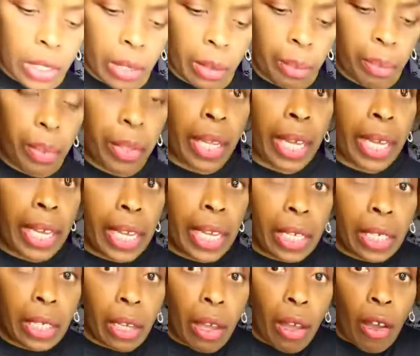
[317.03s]
the
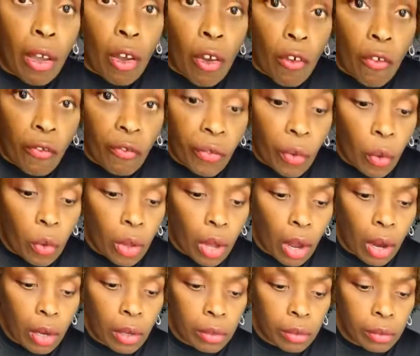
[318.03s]
plain folk
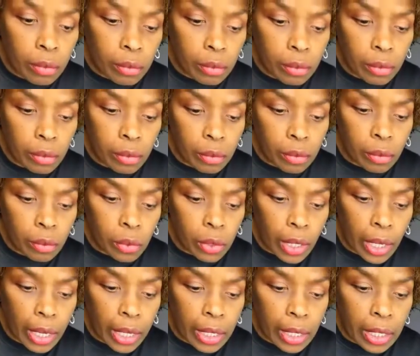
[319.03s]
art.
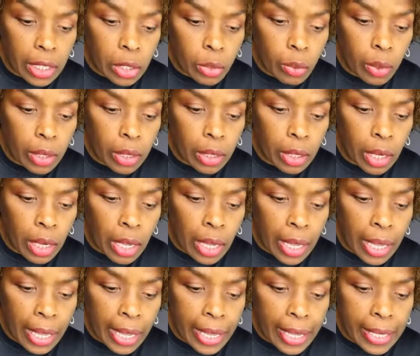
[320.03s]
Okay, this one
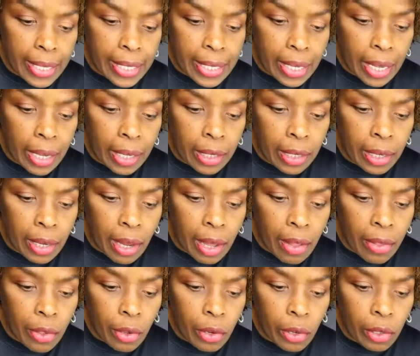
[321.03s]
is
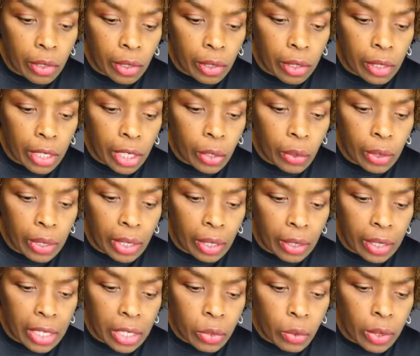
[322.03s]
another liquid. Now
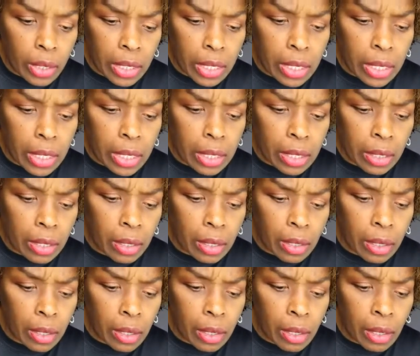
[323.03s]
this one is
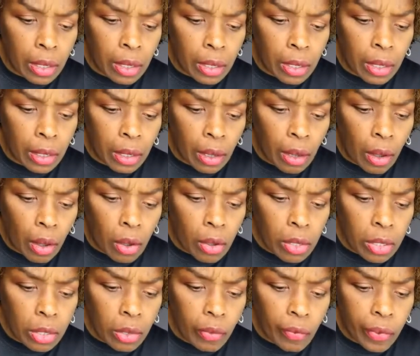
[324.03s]

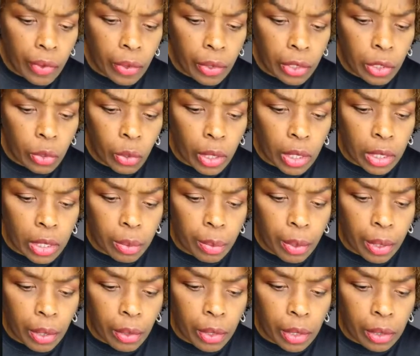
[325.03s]
also very
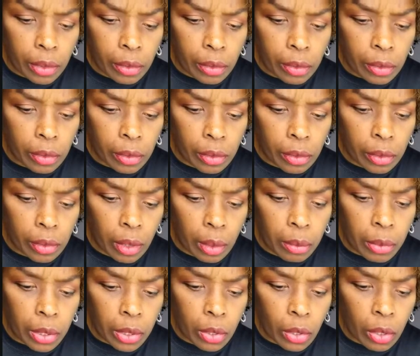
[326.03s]
transparent.
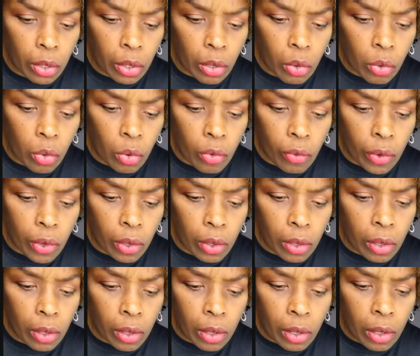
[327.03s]
I'm just going to go over.
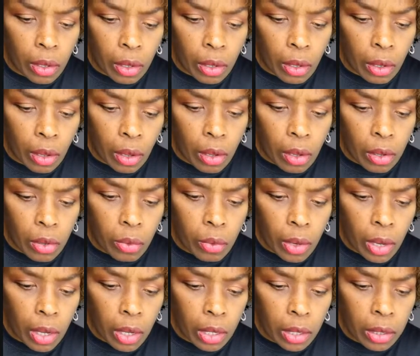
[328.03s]

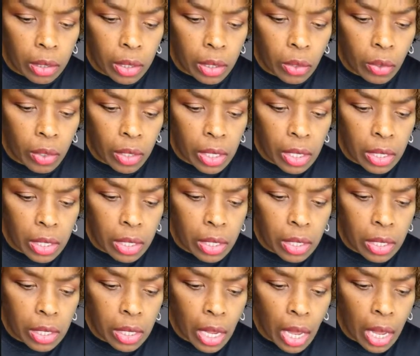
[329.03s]
All right, so this
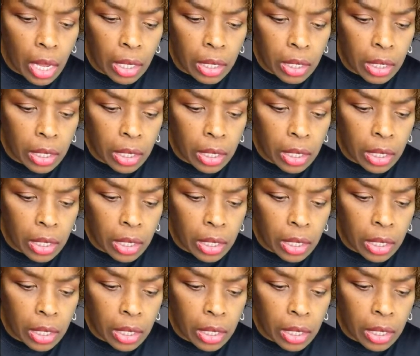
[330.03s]
is not